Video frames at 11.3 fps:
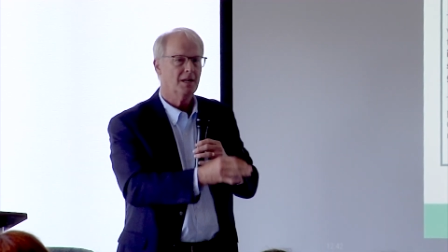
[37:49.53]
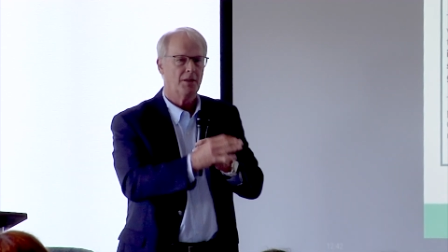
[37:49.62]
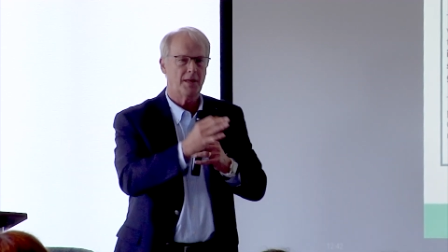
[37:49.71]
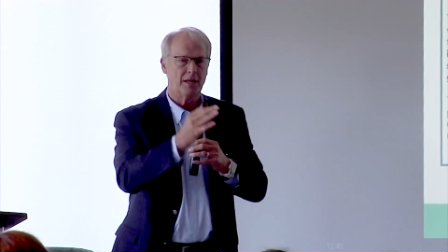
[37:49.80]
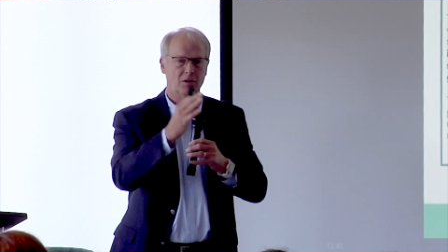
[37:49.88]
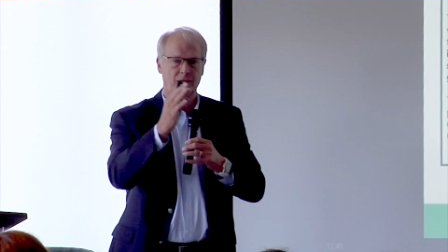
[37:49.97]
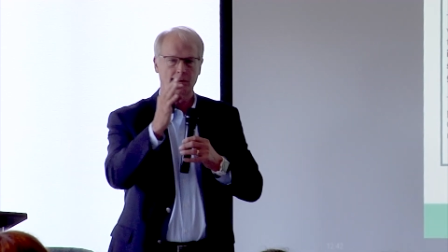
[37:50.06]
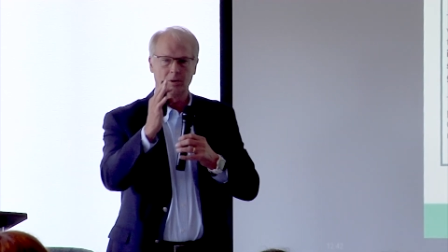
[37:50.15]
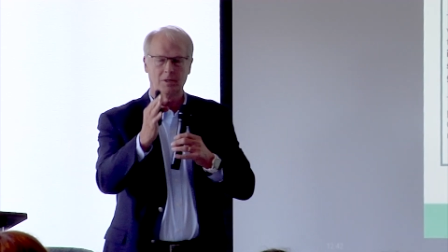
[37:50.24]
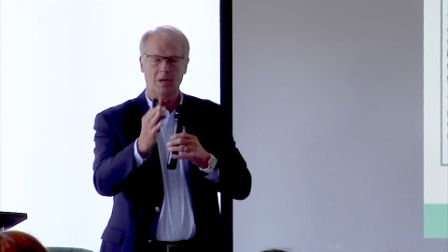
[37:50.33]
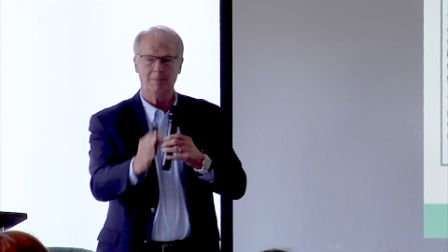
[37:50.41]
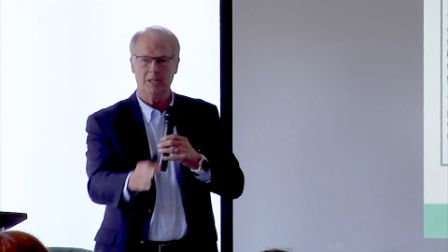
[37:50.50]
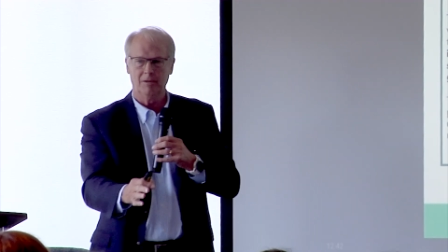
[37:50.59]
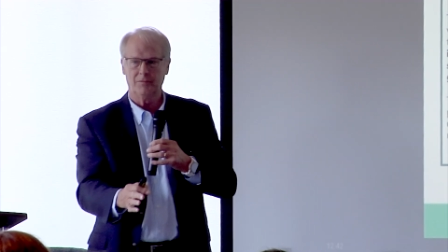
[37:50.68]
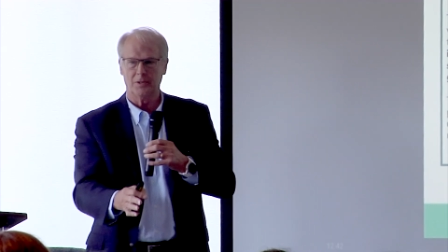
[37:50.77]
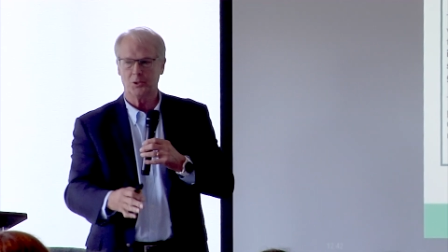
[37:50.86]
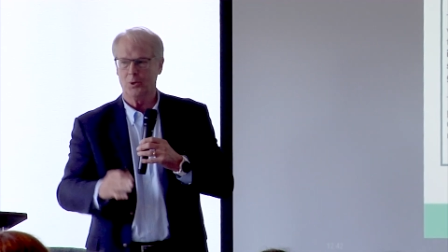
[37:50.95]
Thank you for your coming in
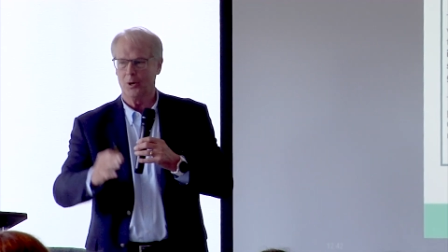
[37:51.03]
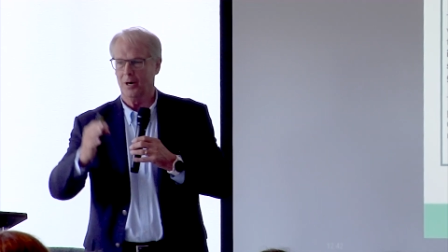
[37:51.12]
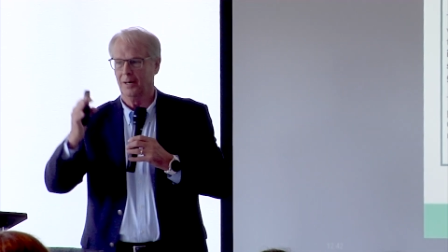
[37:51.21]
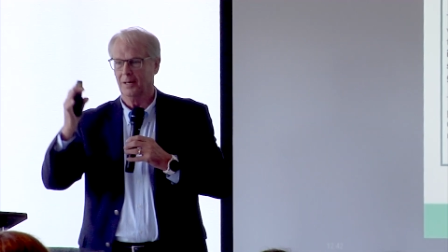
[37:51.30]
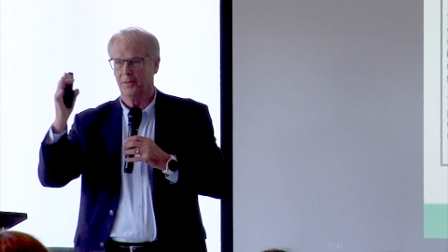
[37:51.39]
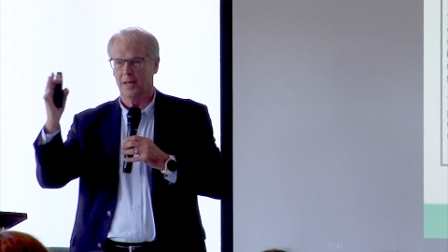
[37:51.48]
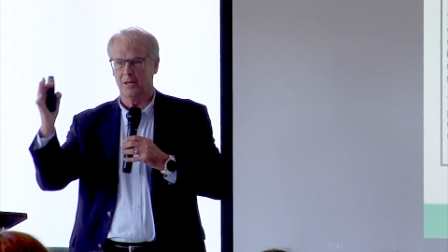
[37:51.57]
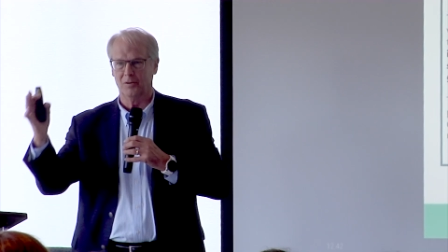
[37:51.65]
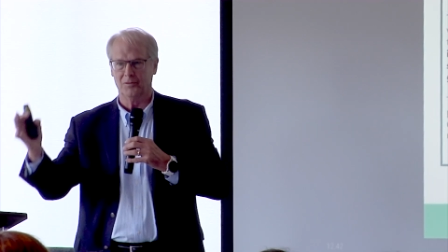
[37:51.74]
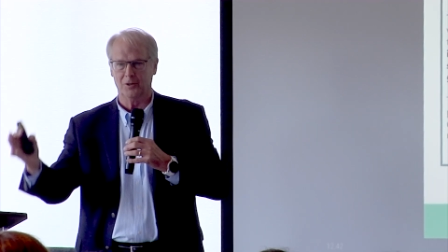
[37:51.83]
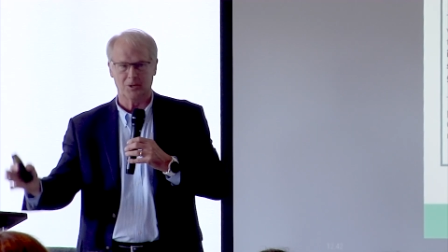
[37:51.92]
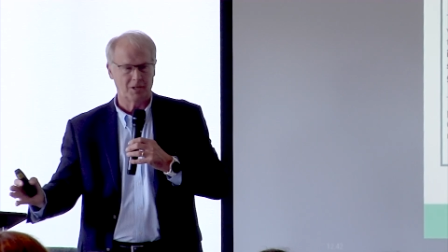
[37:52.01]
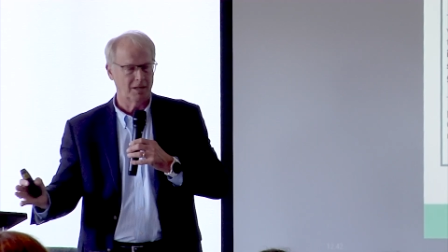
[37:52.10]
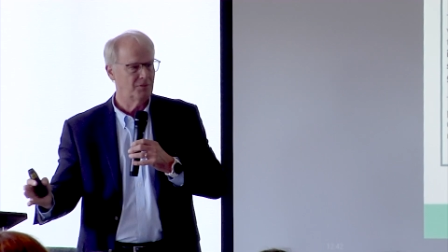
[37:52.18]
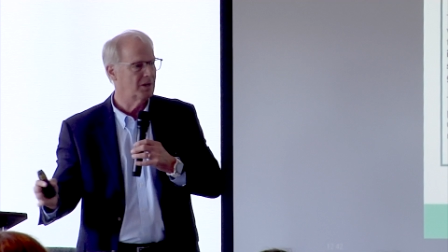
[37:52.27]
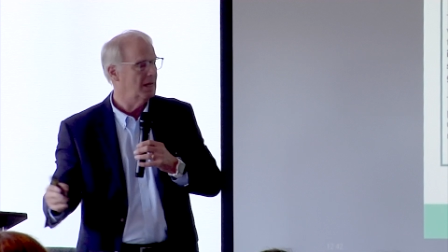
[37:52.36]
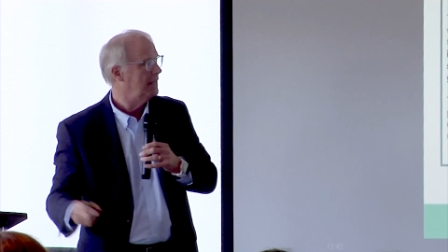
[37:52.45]
for the tour. Thank you for your
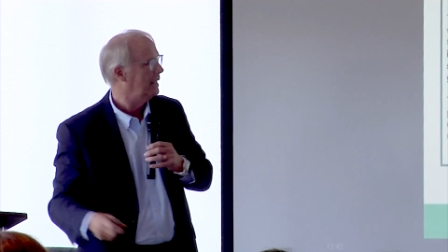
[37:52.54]
gift.